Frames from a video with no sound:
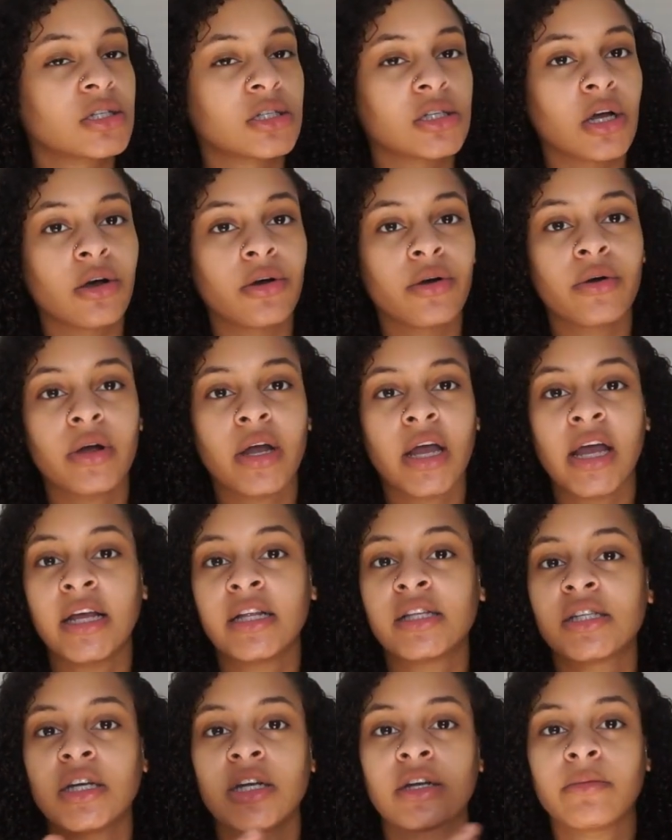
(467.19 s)
so
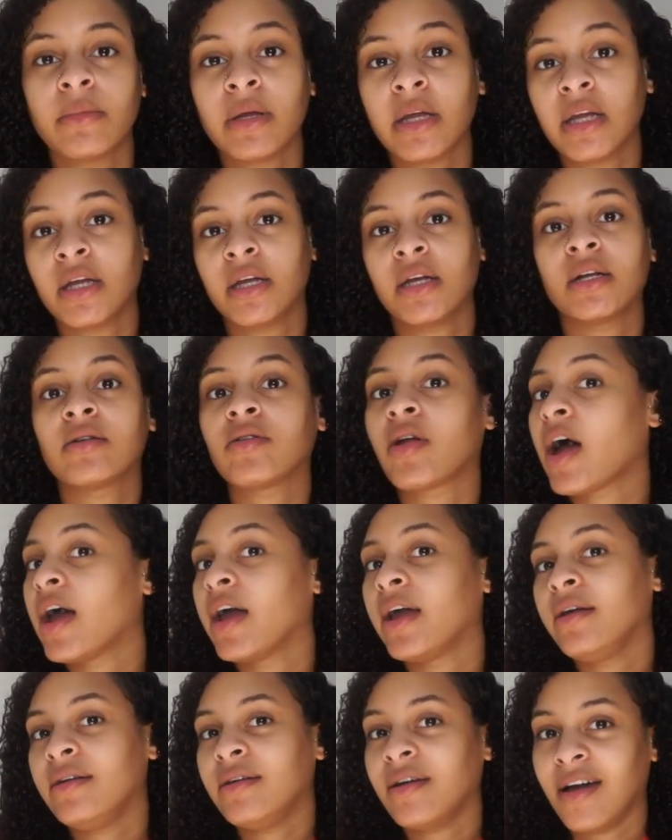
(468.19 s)
it took me like